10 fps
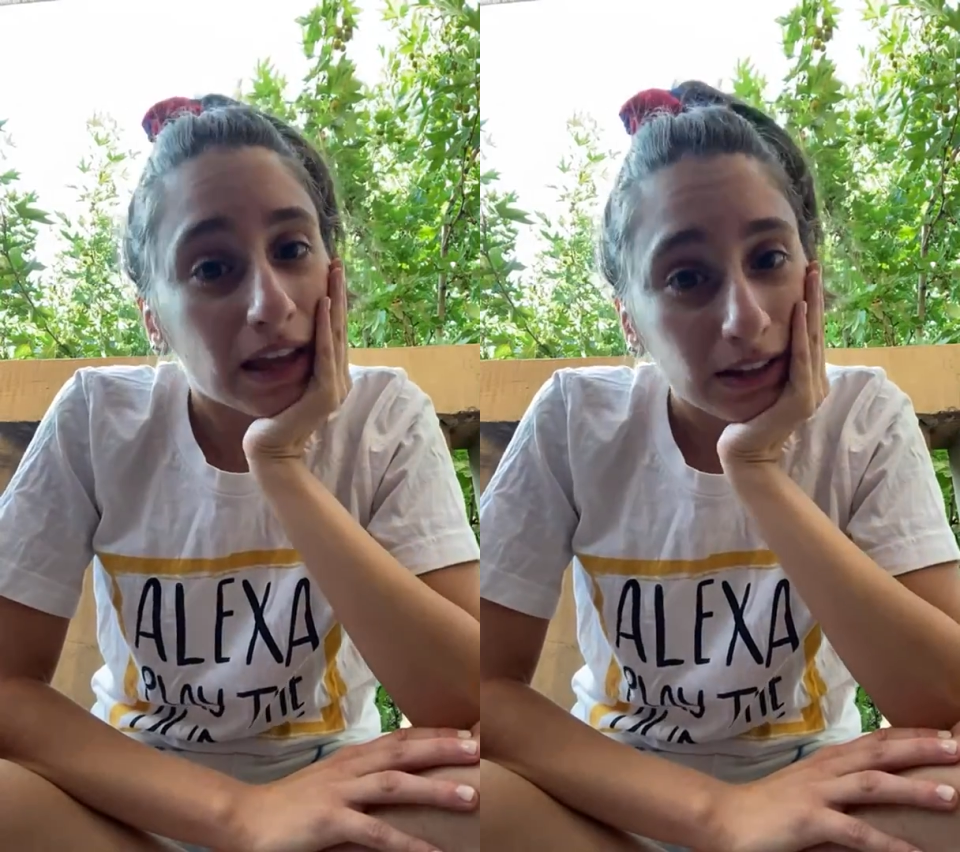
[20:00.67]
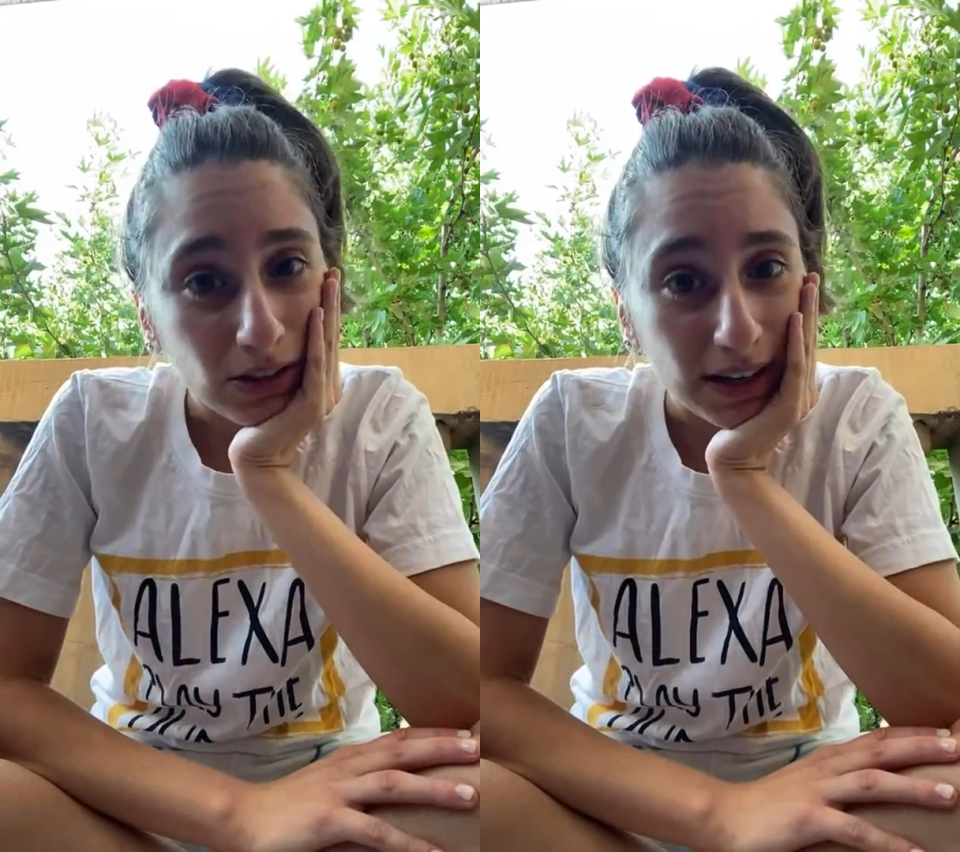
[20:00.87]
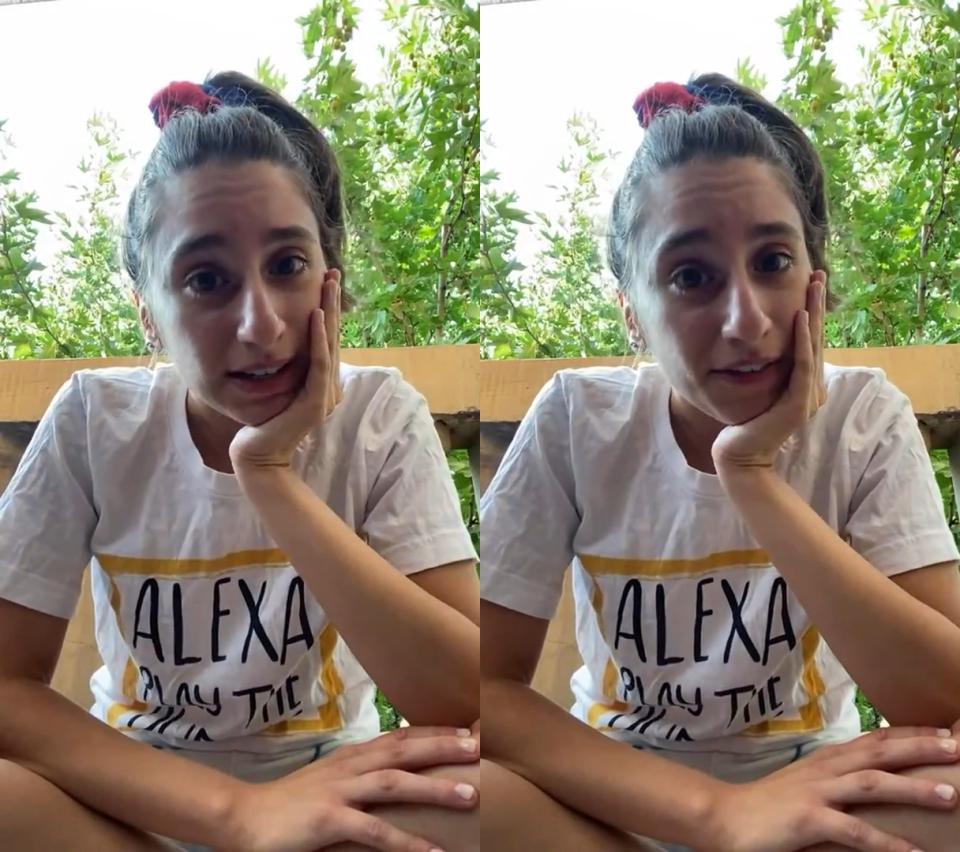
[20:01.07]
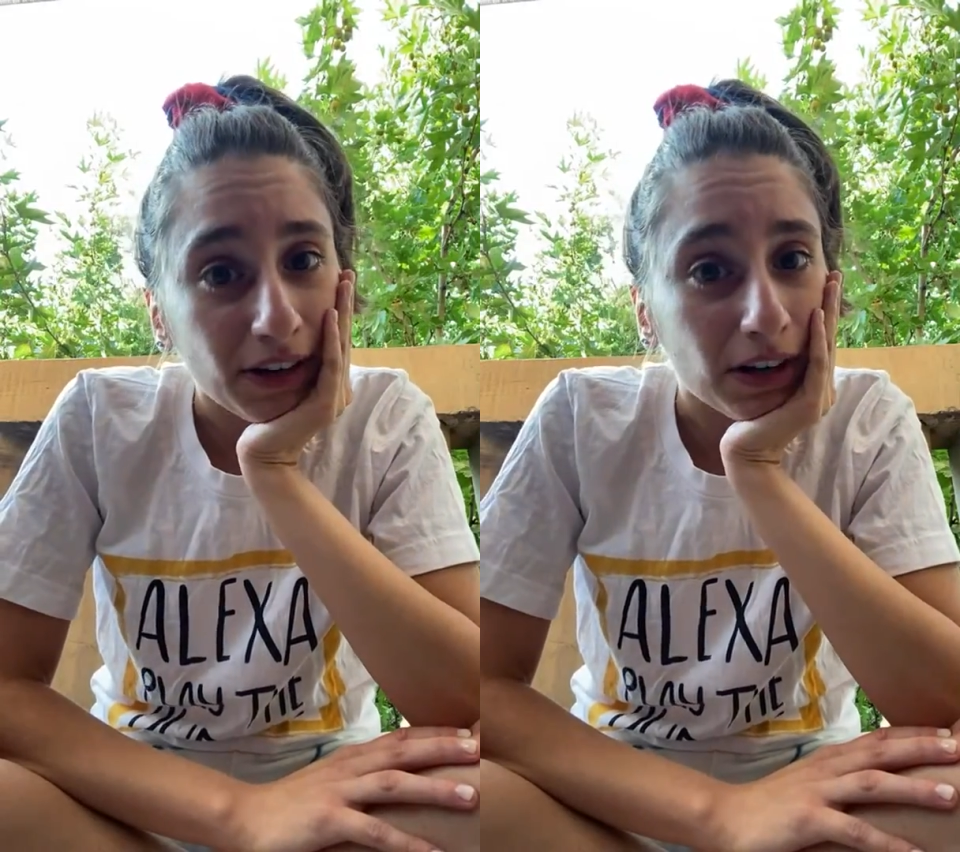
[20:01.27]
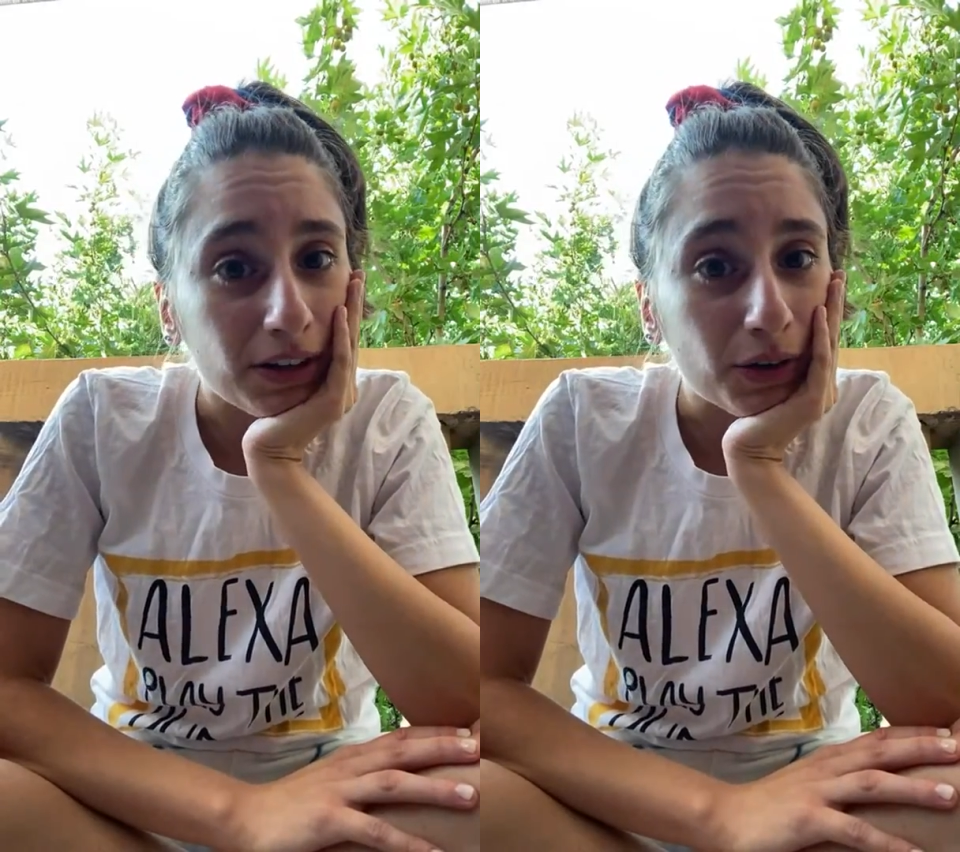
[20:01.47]
Do you guys have
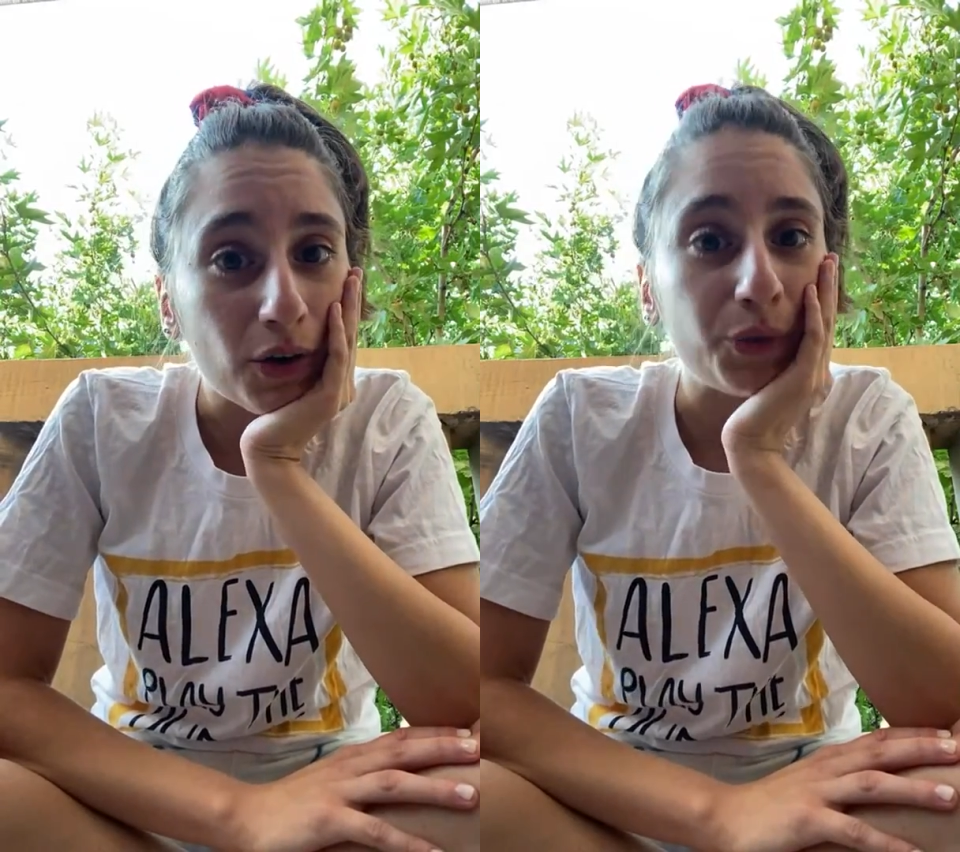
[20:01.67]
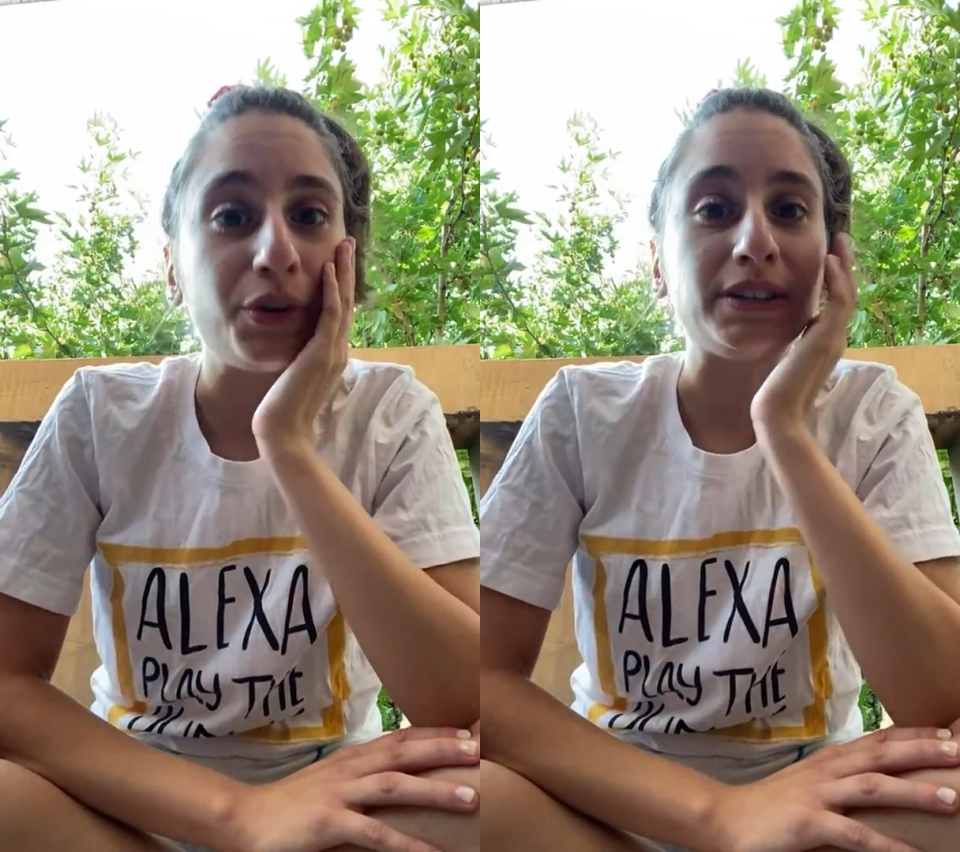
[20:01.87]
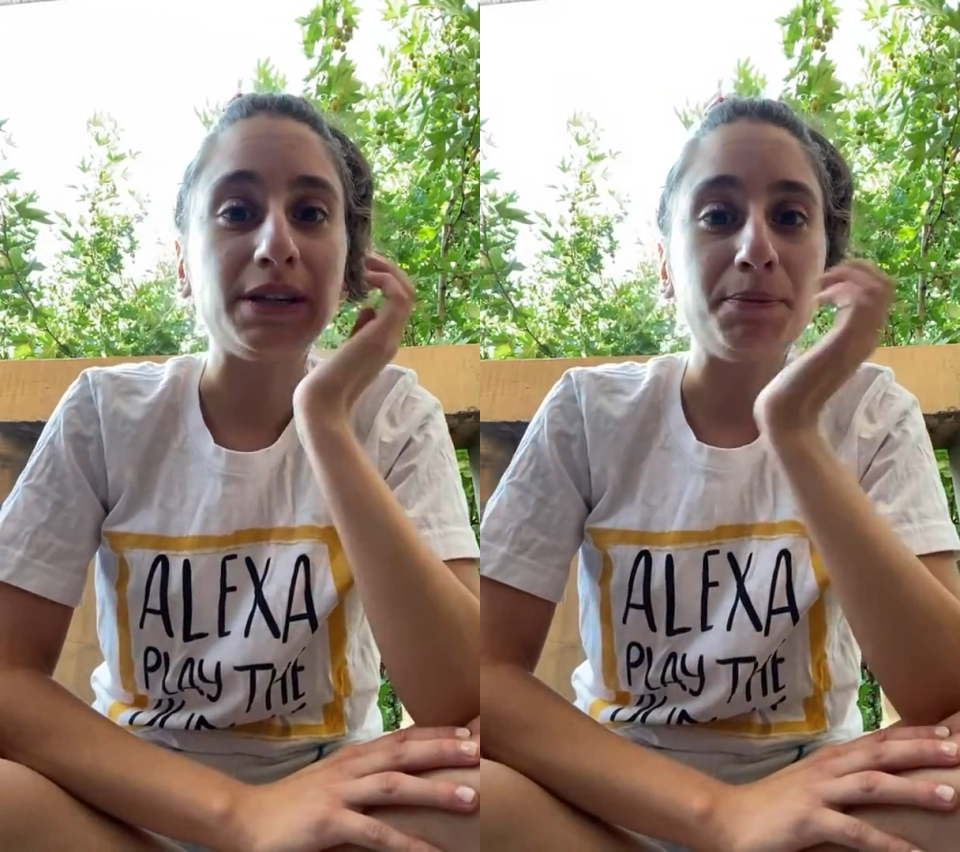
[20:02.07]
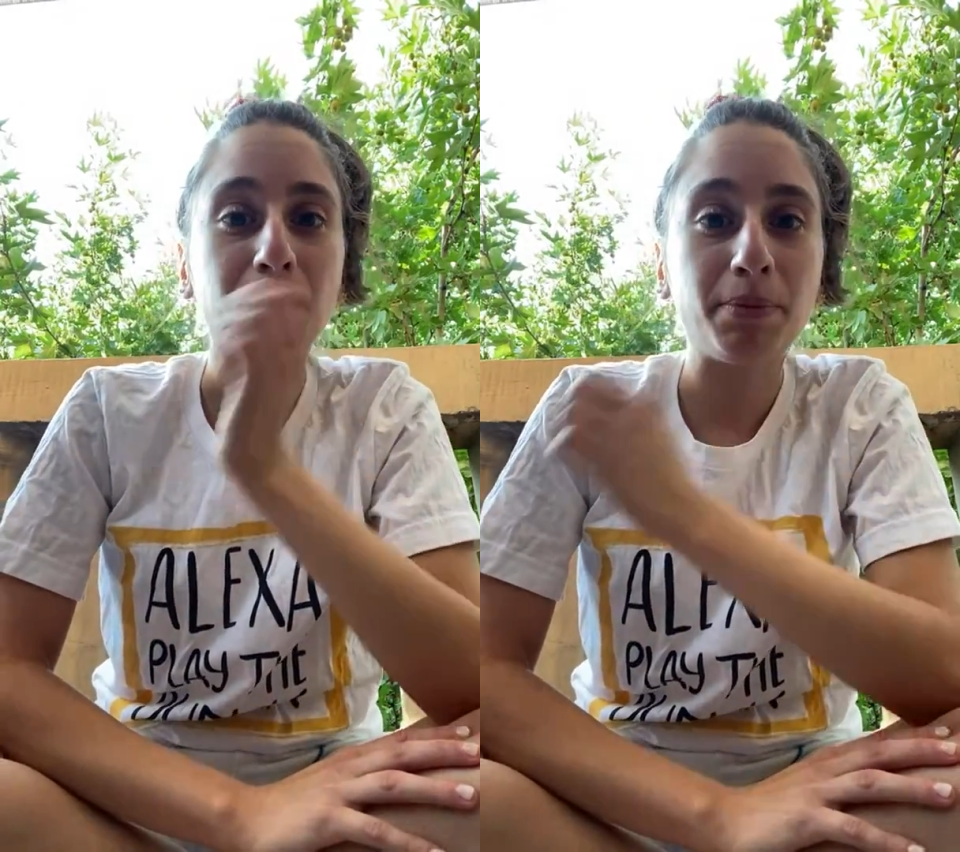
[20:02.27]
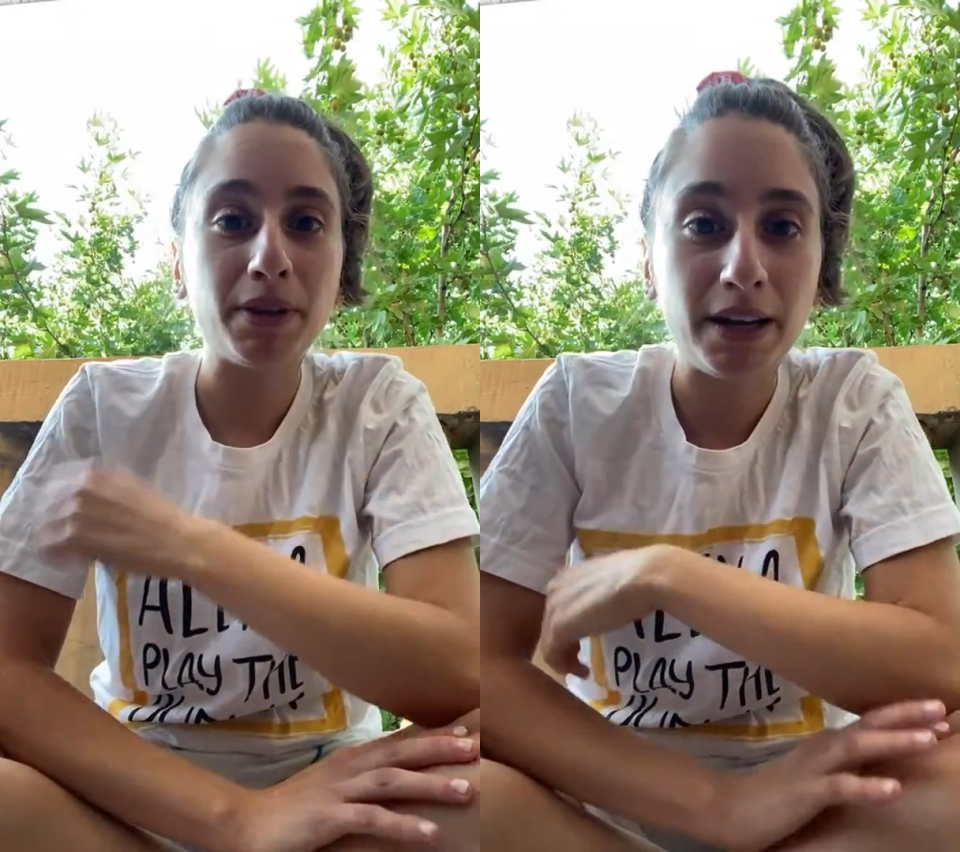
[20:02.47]
any other? Oh, 13 people in